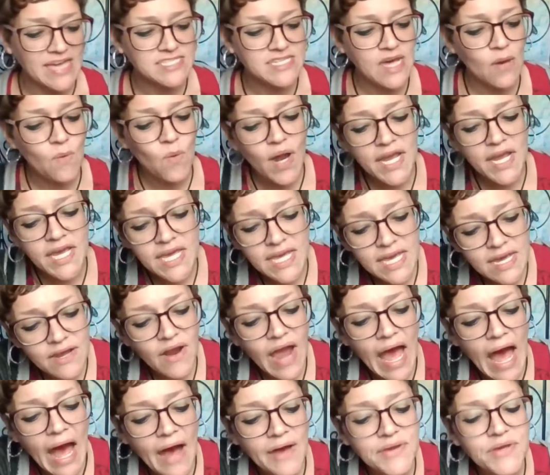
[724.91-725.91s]
I want to hear
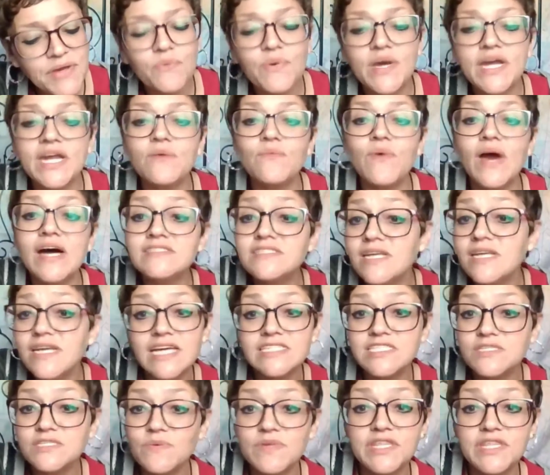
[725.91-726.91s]
how your reading
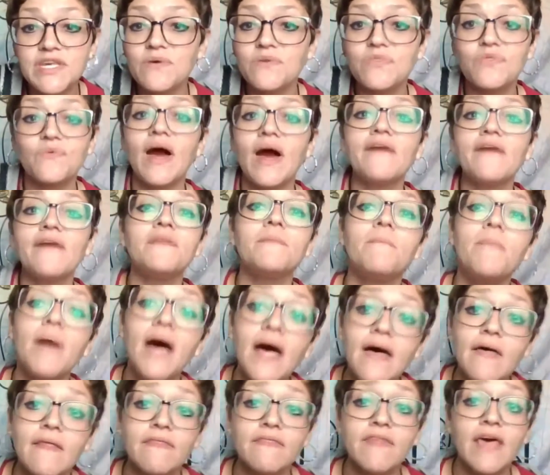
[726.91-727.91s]
resonates with you throughout the
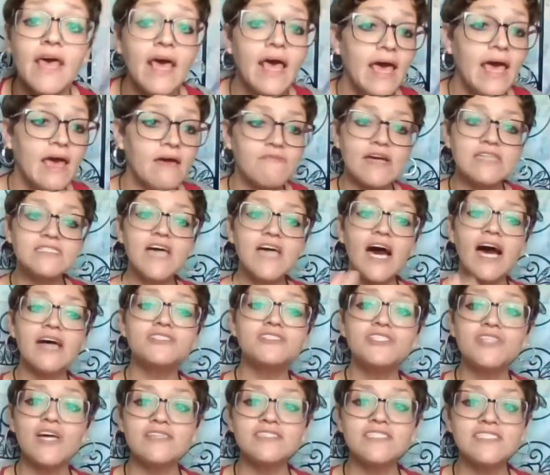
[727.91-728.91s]
month. If I touched
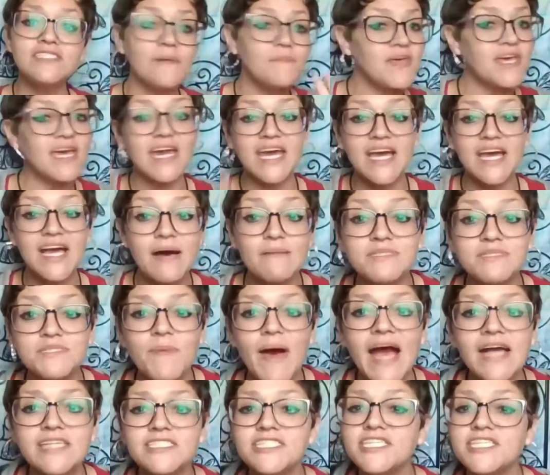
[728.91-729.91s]
on something and it comes
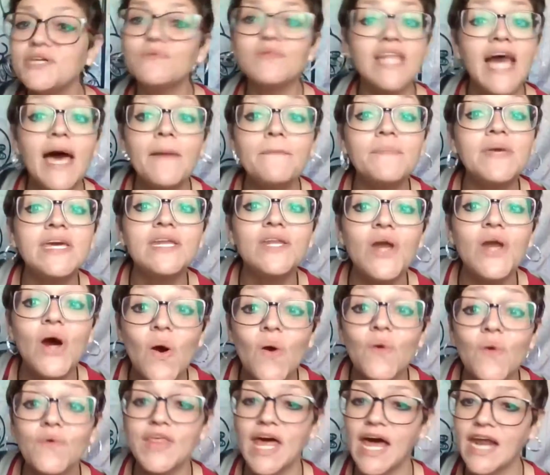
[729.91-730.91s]
back to you, let me
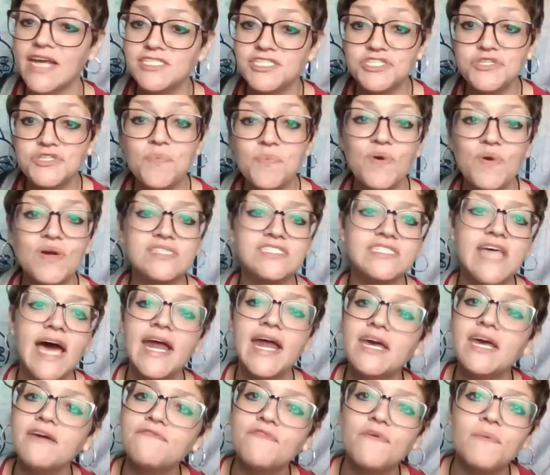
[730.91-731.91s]
know. That is super
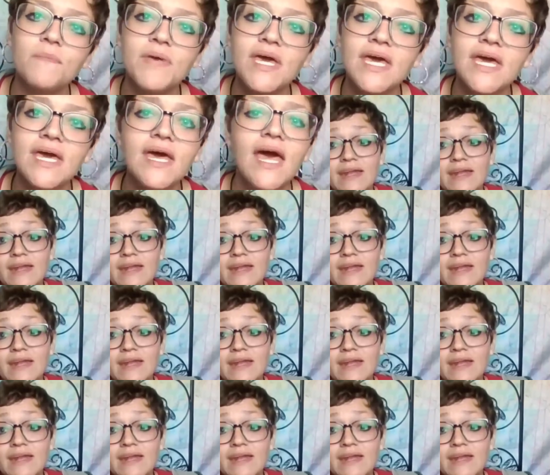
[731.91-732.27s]
exciting for me.